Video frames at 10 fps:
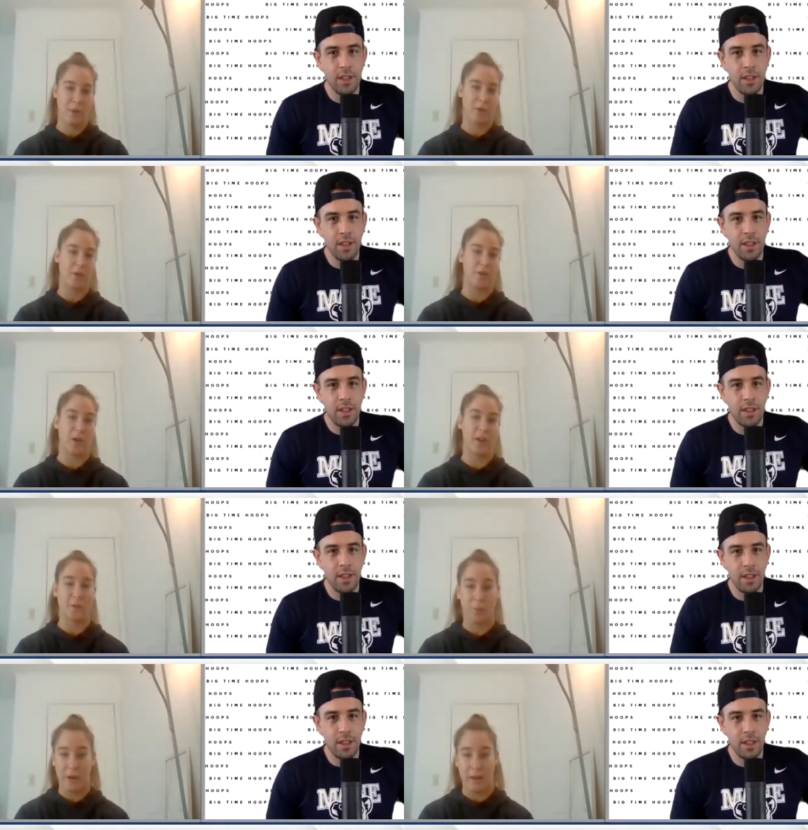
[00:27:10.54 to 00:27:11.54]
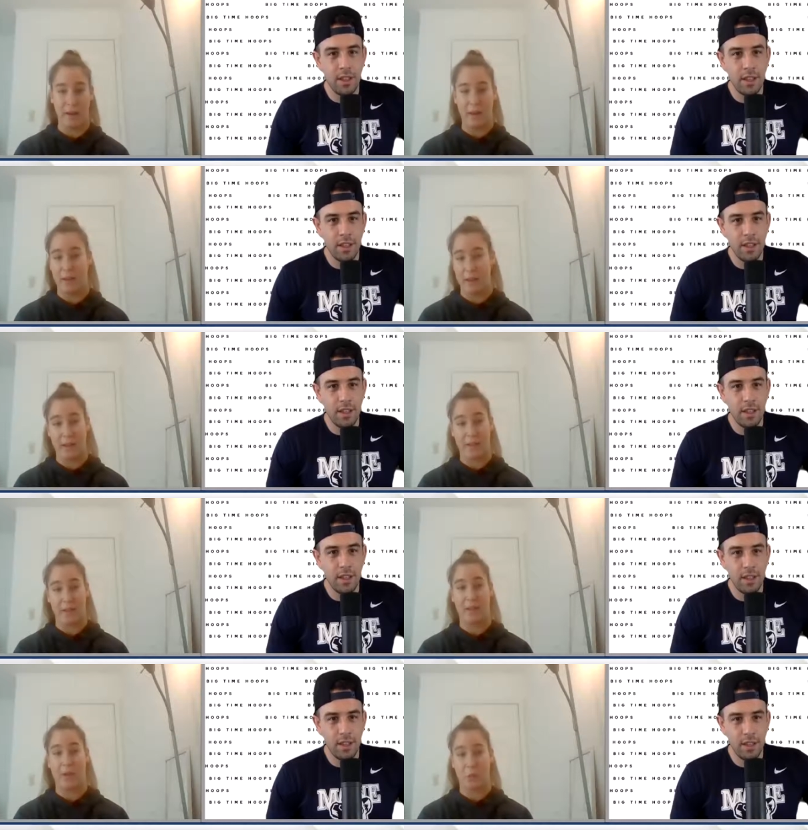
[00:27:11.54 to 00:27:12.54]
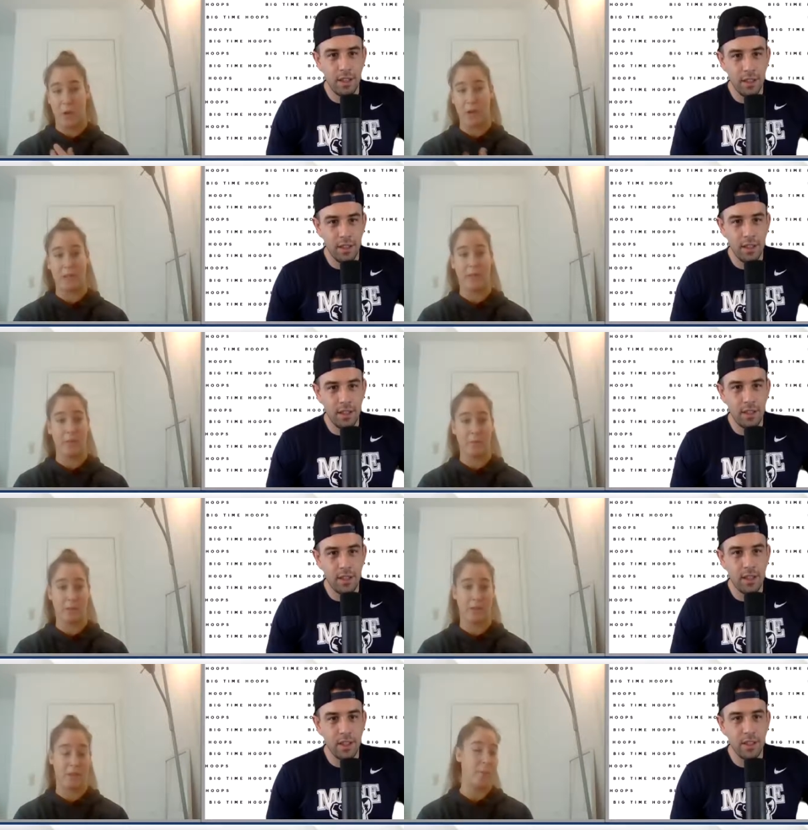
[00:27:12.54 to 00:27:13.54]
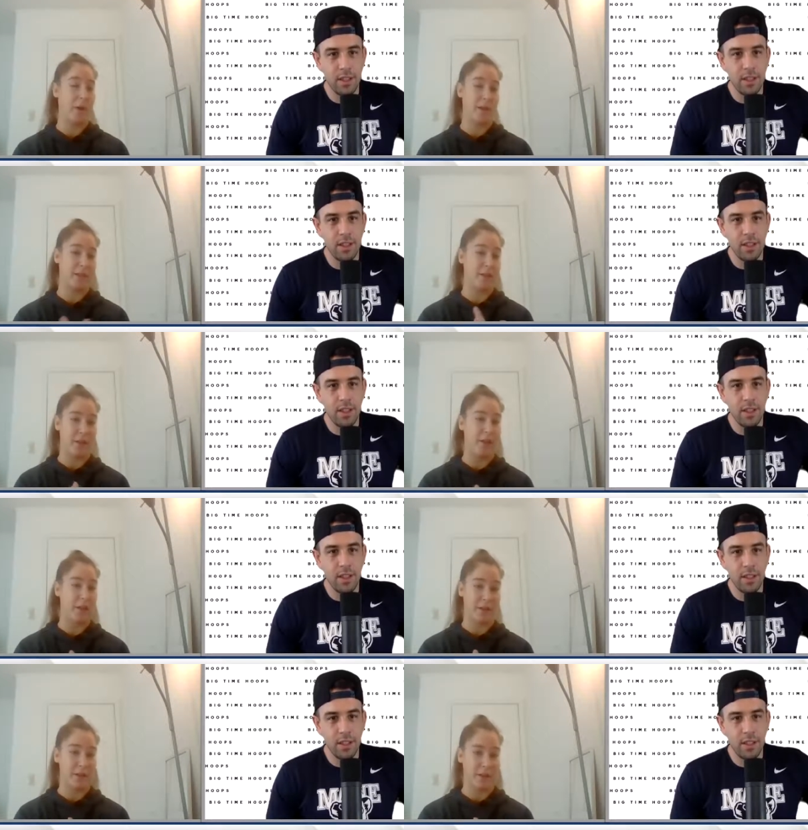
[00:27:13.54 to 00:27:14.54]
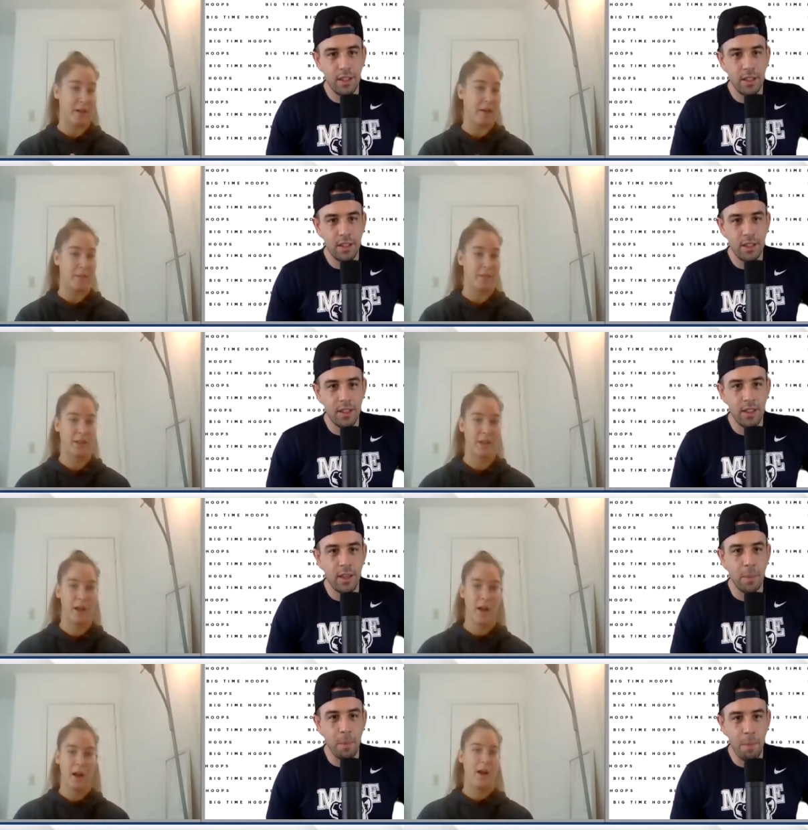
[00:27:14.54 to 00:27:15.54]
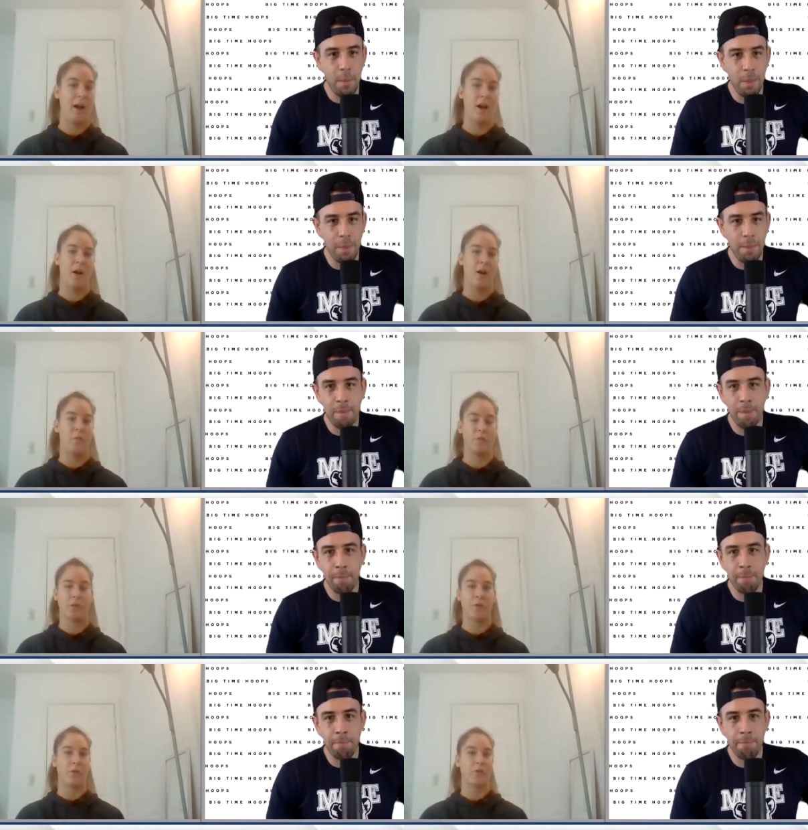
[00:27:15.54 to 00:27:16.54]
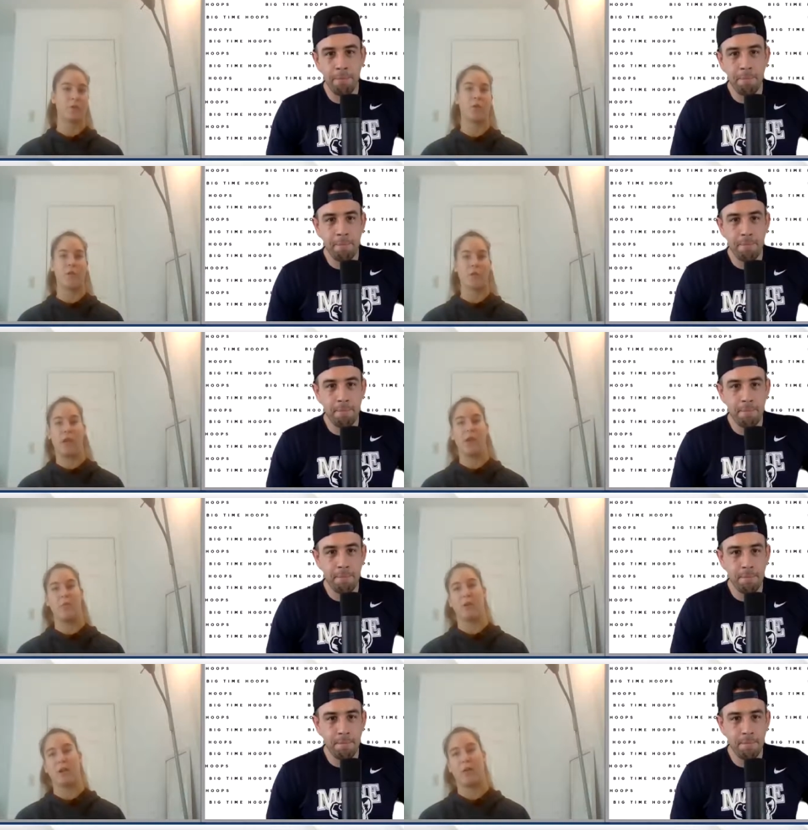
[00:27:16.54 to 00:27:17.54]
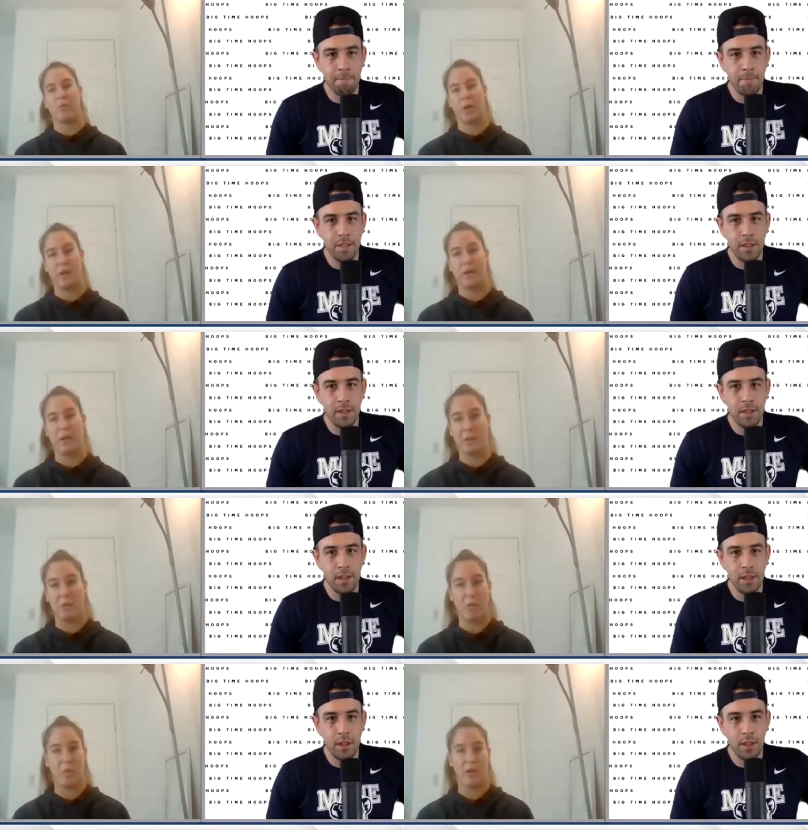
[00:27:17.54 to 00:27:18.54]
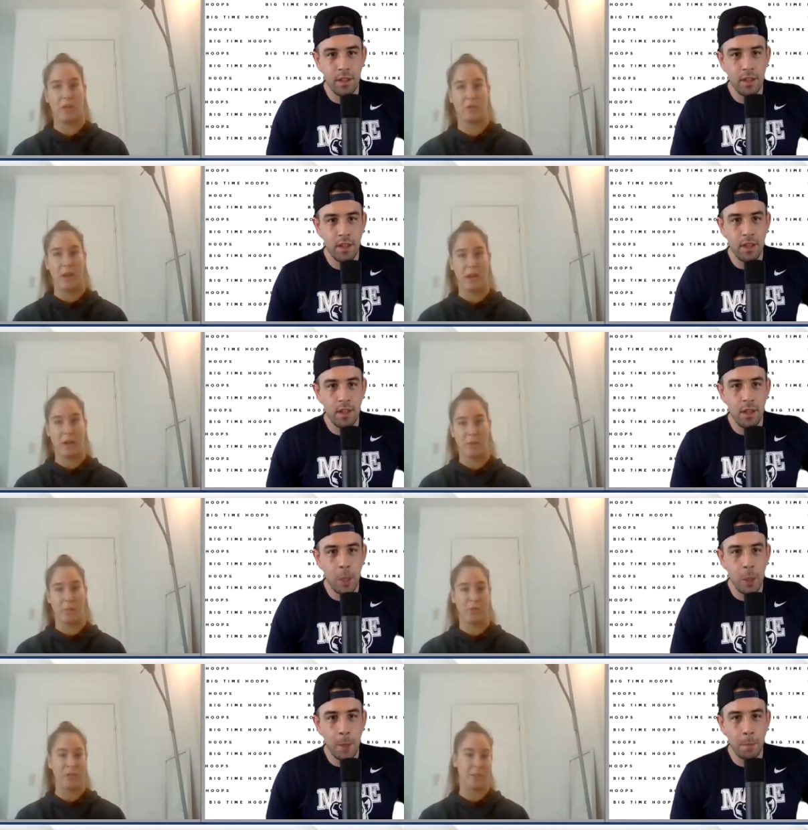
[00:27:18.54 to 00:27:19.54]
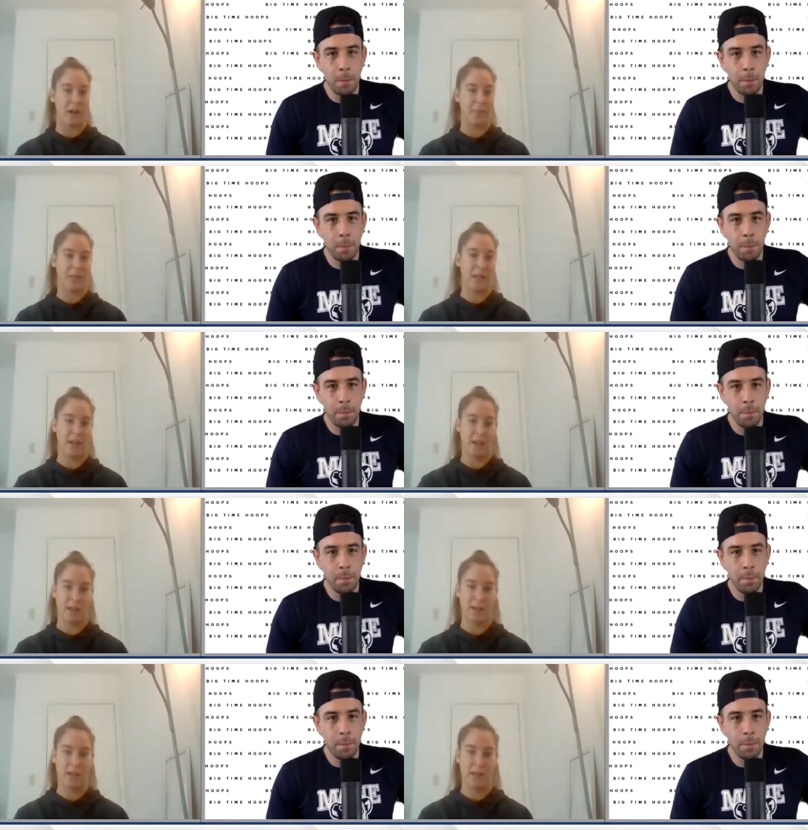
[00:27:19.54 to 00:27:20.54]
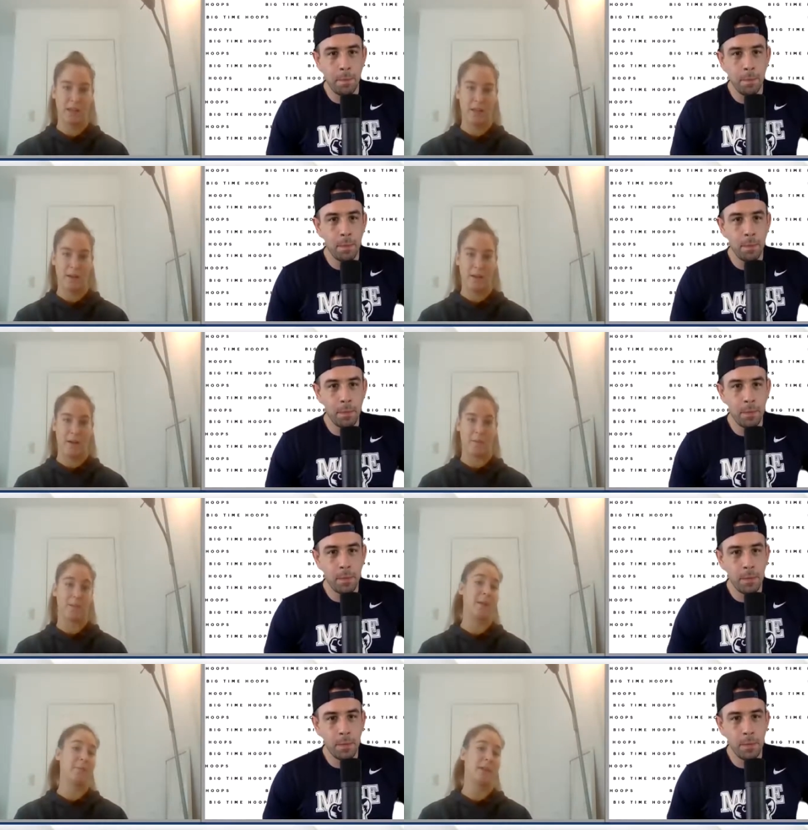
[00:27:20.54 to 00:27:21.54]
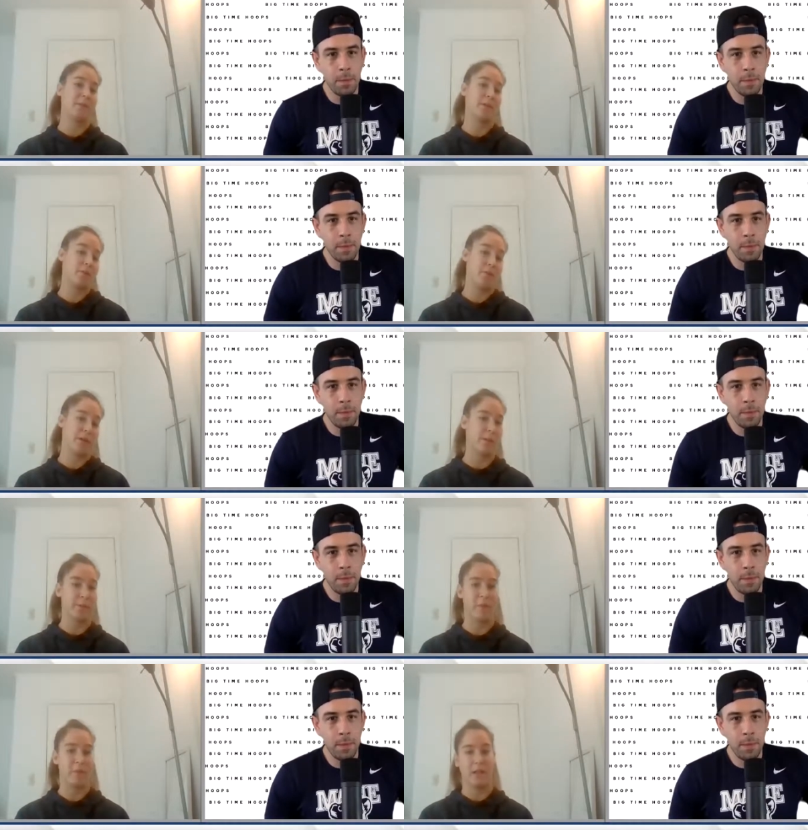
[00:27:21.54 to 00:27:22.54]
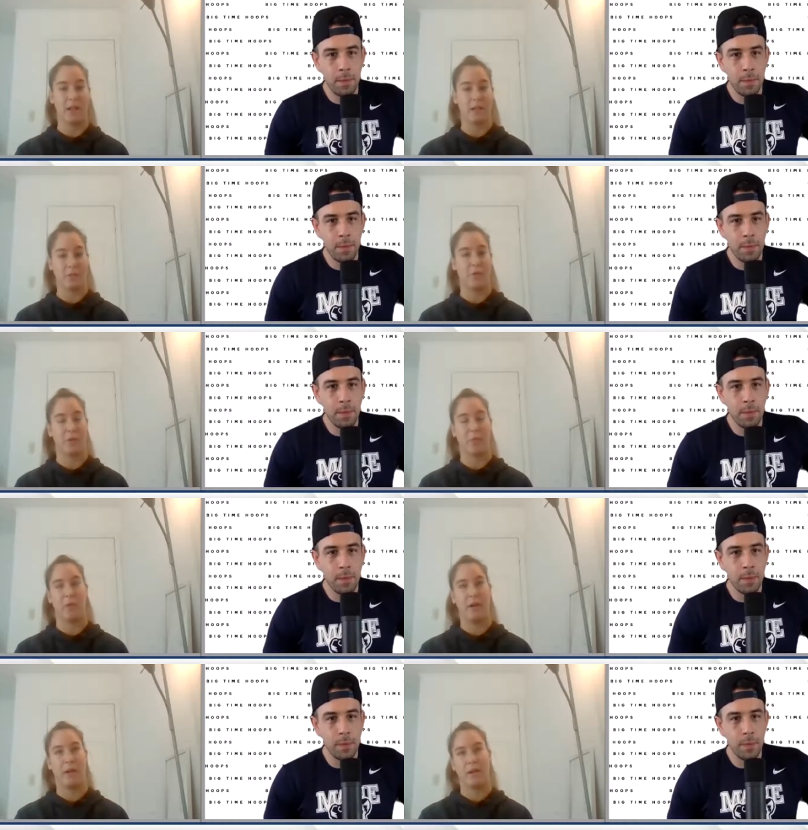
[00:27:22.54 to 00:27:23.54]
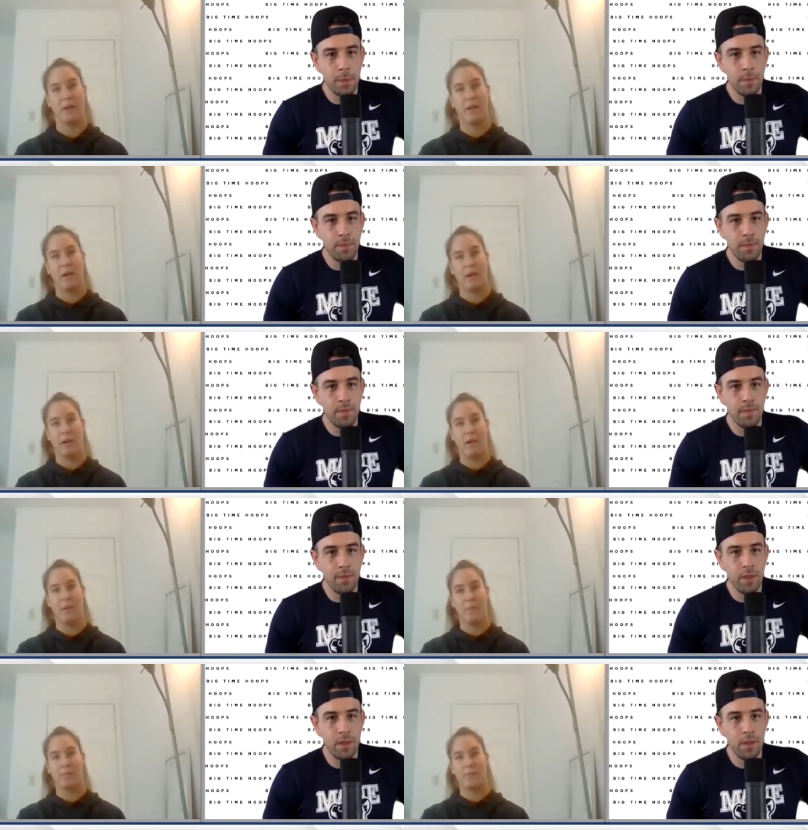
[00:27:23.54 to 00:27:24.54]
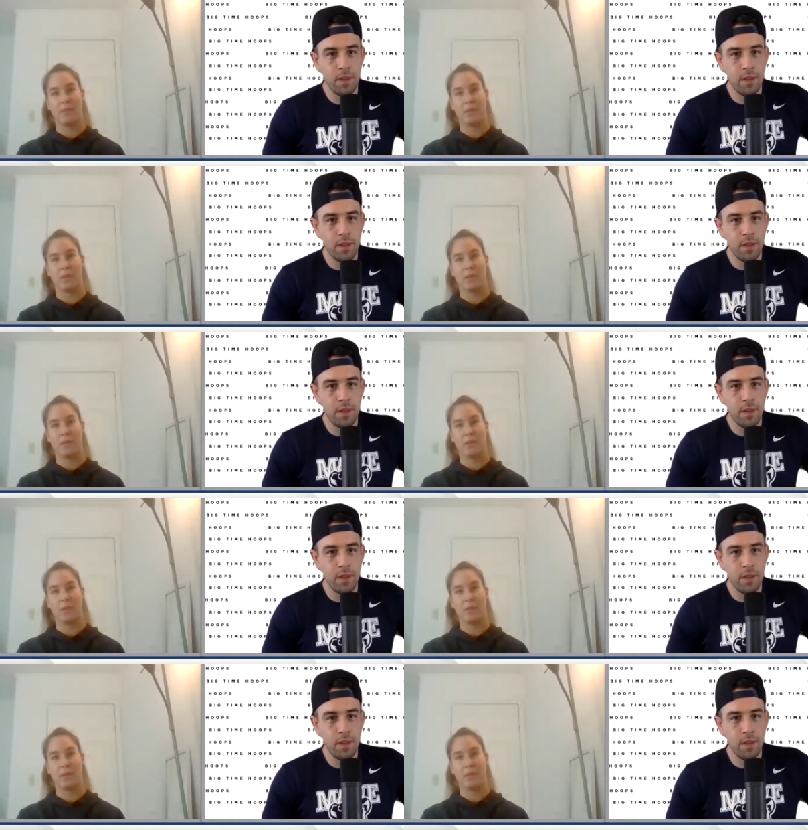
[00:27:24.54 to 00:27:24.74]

Speaker 1: because you get to play like against like great teams, the best in the league sometimes. Yeah. Um, so of course, for every game we come ready and we want to like pull this upset. Um, sometimes it works, sometimes it doesn't work, but um,